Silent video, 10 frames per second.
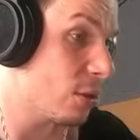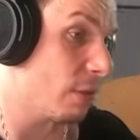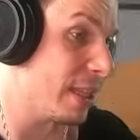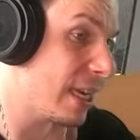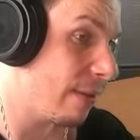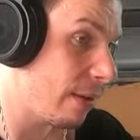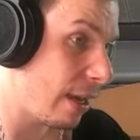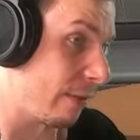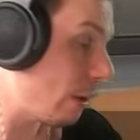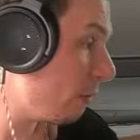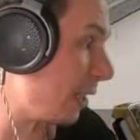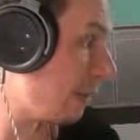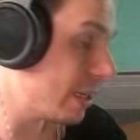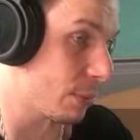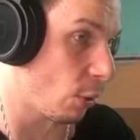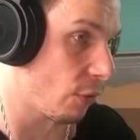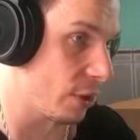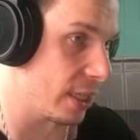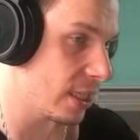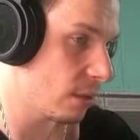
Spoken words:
already have, if I already have a smoke for this,